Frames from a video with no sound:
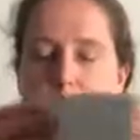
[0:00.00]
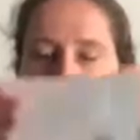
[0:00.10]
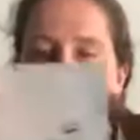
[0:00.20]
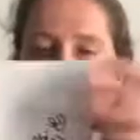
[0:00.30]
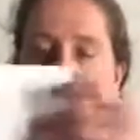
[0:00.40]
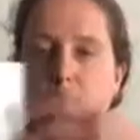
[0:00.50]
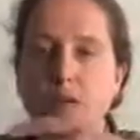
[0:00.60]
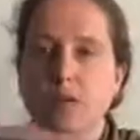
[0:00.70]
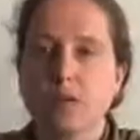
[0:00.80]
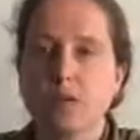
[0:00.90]
When you get
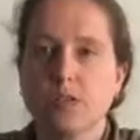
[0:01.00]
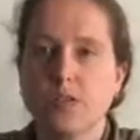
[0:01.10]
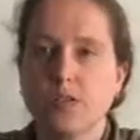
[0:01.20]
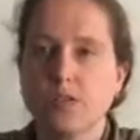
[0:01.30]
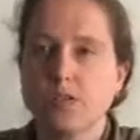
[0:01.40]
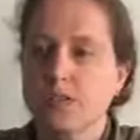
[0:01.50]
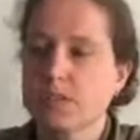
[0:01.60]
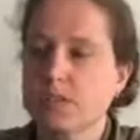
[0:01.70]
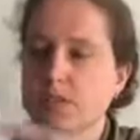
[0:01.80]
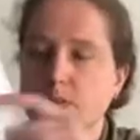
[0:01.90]
your transfers,
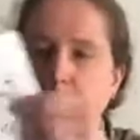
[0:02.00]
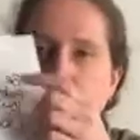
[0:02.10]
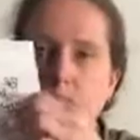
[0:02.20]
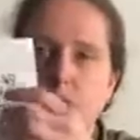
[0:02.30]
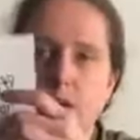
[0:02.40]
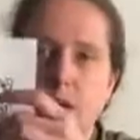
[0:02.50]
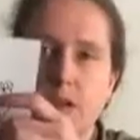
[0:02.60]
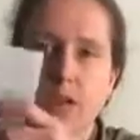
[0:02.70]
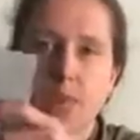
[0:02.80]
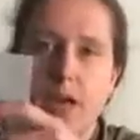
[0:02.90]
just make sure you write
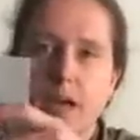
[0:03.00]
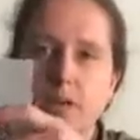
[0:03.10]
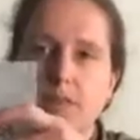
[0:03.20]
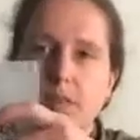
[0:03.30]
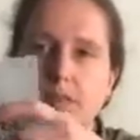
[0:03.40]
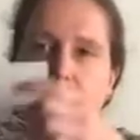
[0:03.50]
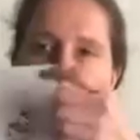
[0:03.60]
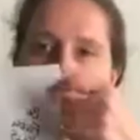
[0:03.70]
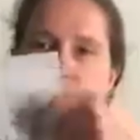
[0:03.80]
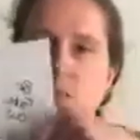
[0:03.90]
on the back of it so you
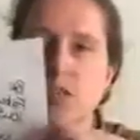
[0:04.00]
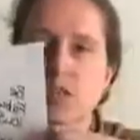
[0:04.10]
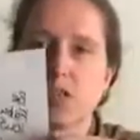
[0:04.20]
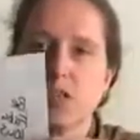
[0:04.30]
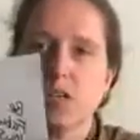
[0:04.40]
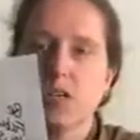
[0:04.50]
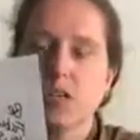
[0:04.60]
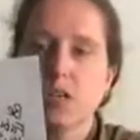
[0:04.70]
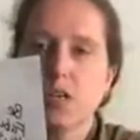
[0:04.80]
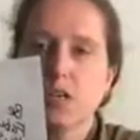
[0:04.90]
know which
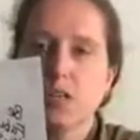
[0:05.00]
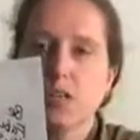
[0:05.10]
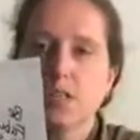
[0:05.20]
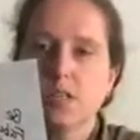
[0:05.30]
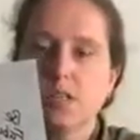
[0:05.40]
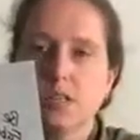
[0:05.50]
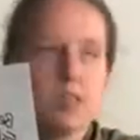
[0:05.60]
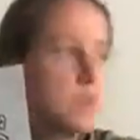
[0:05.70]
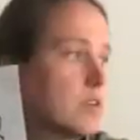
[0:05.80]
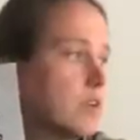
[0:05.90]

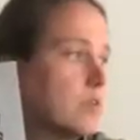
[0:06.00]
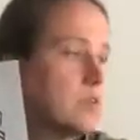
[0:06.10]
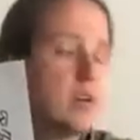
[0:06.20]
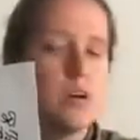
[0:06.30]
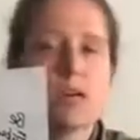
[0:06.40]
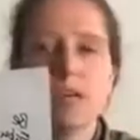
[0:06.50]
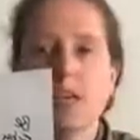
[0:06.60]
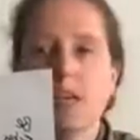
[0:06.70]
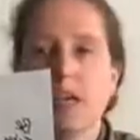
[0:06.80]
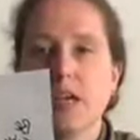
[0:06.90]
transfer goes on
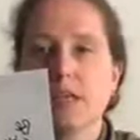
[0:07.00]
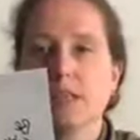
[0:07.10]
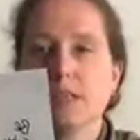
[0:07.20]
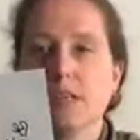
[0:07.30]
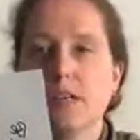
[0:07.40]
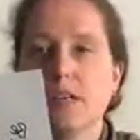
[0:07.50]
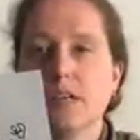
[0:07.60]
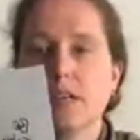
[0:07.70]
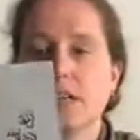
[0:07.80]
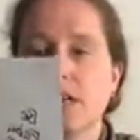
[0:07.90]
it, and
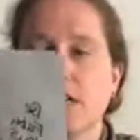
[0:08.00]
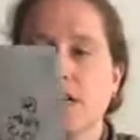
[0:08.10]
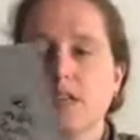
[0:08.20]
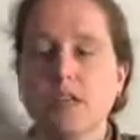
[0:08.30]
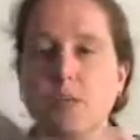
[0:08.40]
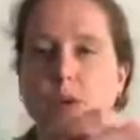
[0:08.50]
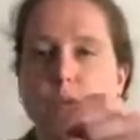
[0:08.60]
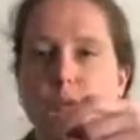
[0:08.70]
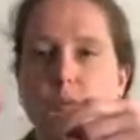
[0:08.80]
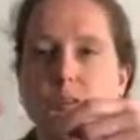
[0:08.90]
so that way
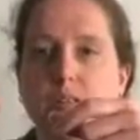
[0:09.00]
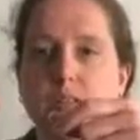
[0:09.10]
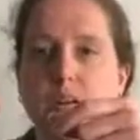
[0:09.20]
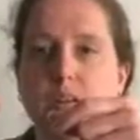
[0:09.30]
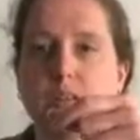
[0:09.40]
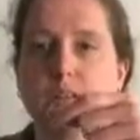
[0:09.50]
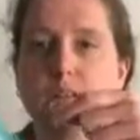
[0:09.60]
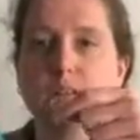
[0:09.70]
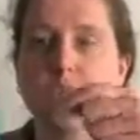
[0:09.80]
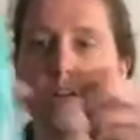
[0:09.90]
you know what side
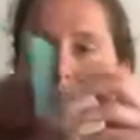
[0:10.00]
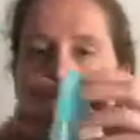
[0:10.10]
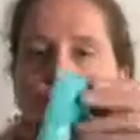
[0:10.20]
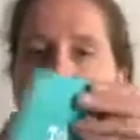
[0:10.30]
also.